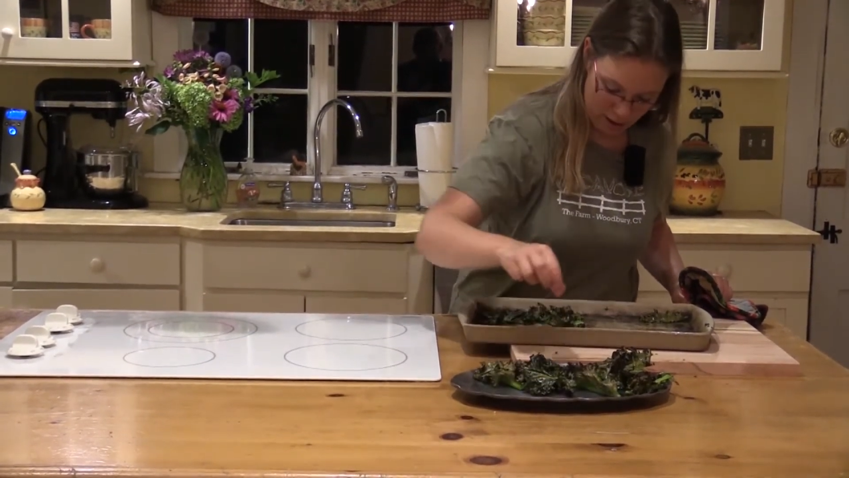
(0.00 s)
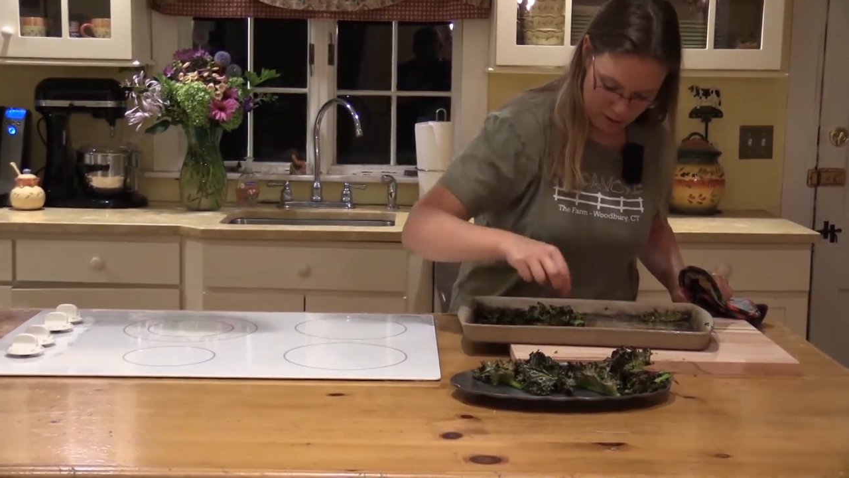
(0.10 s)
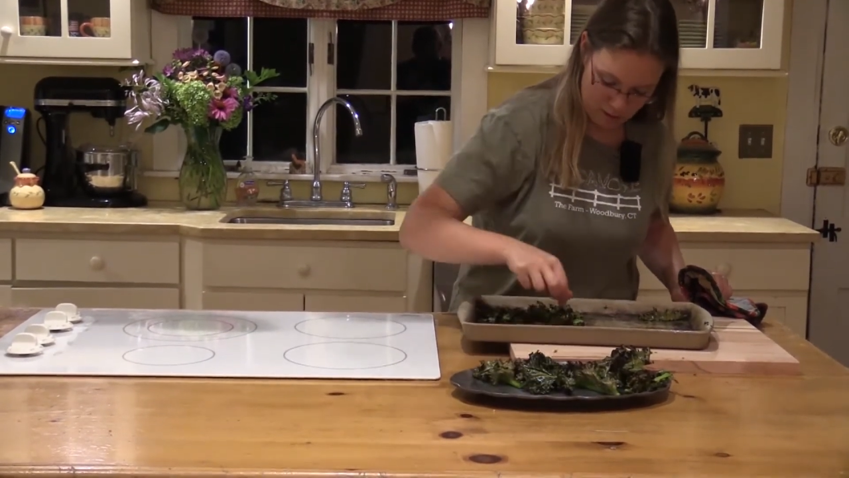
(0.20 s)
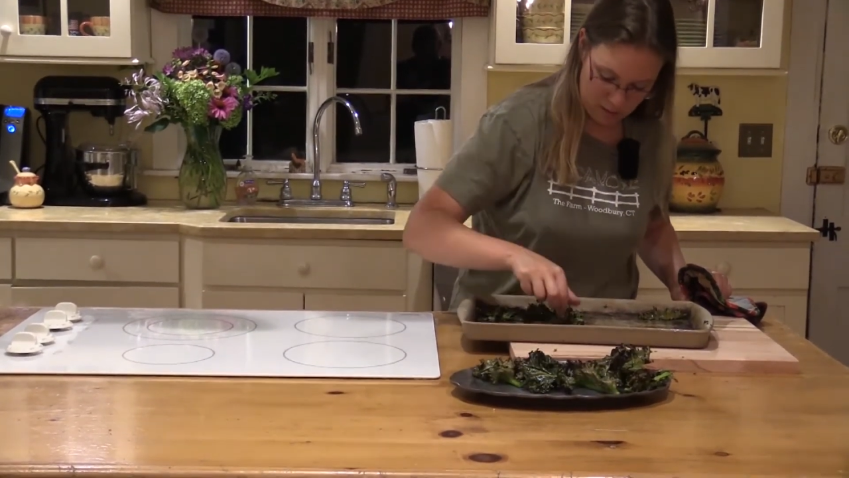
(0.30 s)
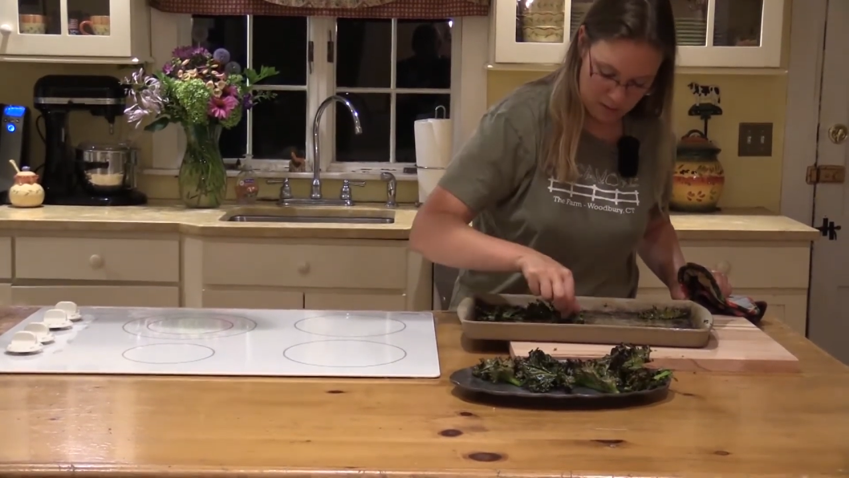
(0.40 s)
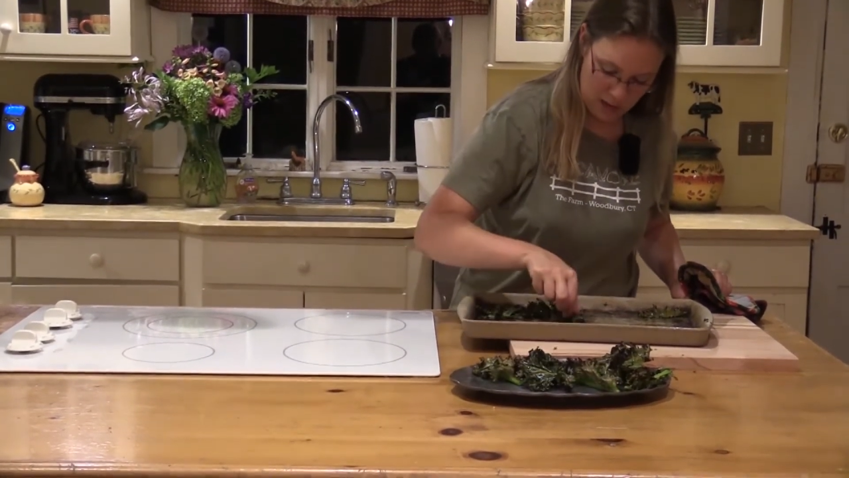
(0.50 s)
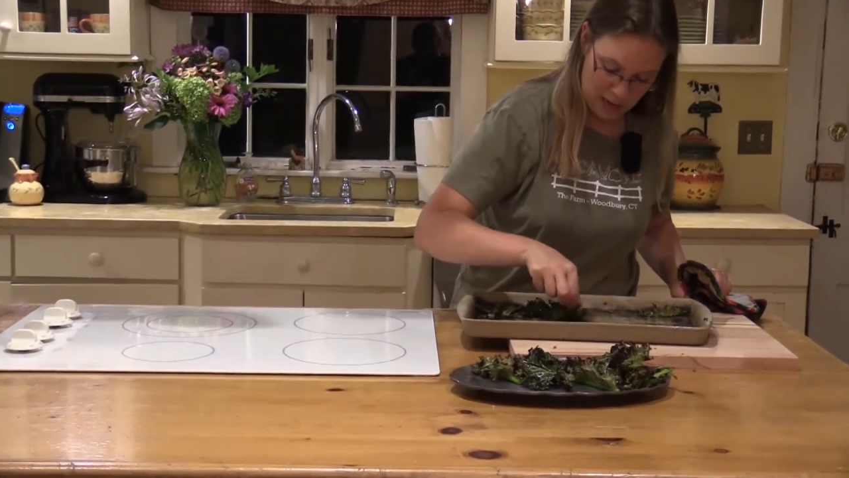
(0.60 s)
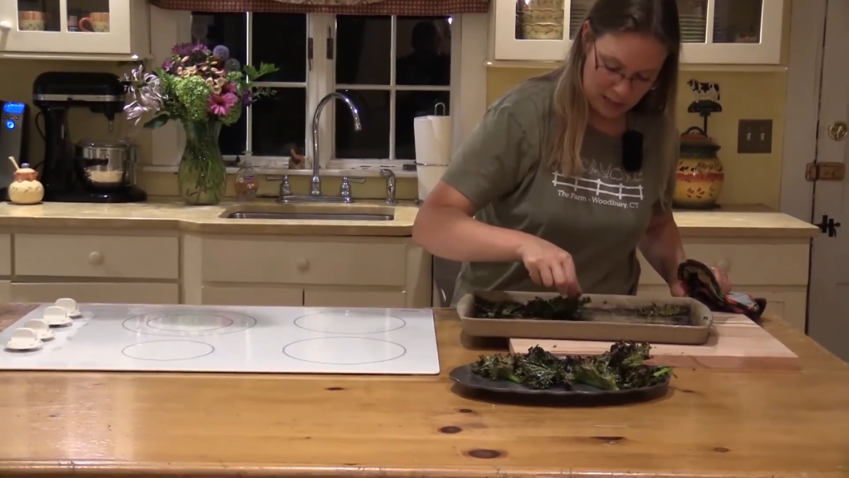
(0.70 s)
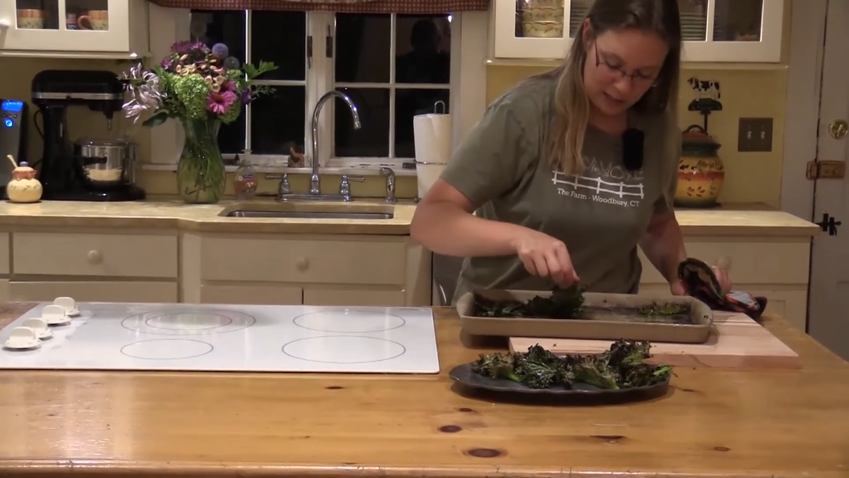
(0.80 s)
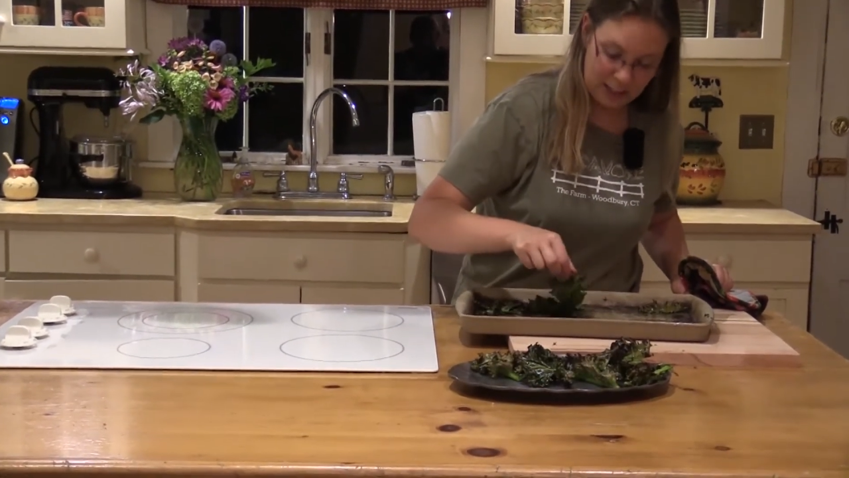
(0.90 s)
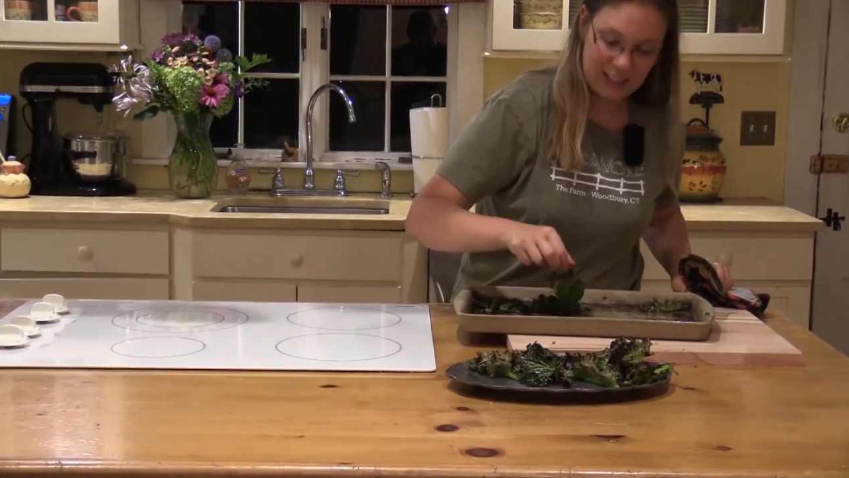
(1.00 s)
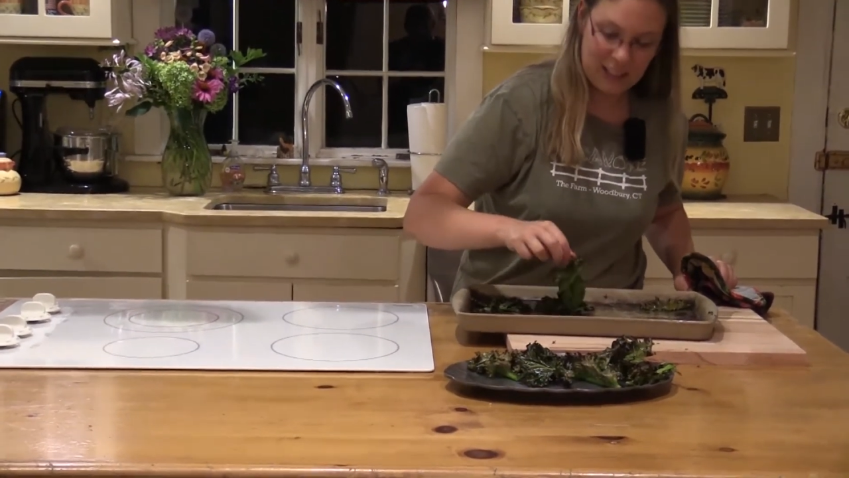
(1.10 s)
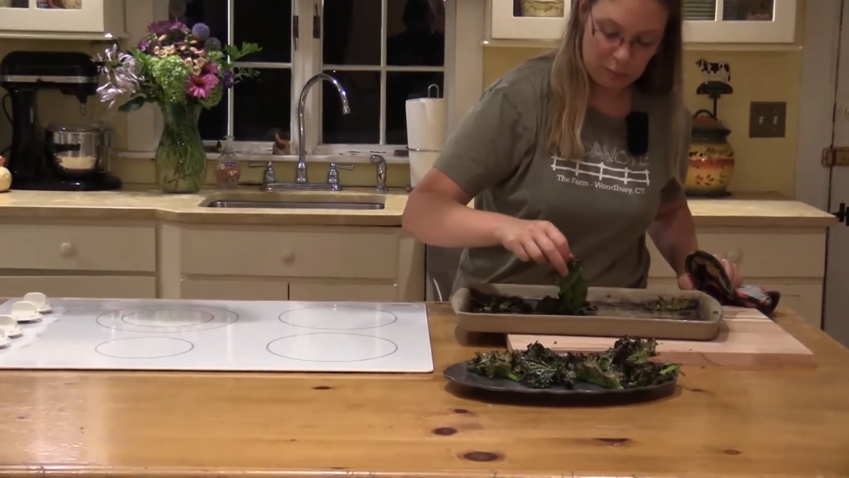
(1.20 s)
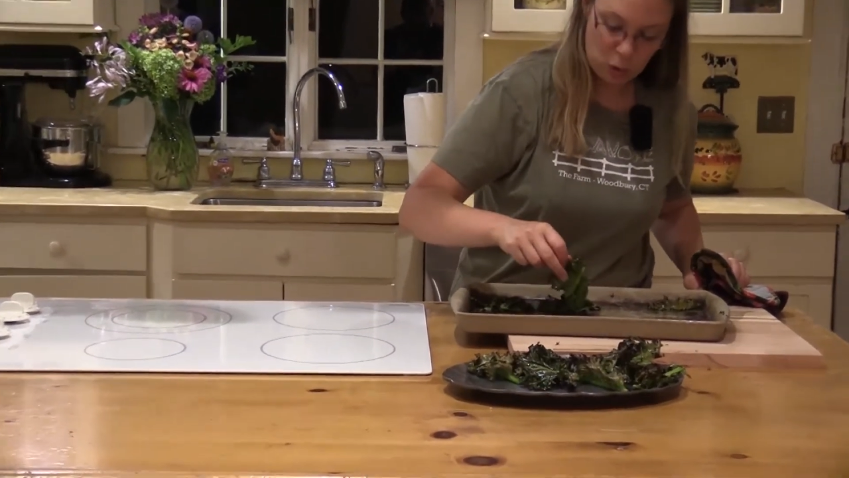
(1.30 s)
We're going to let them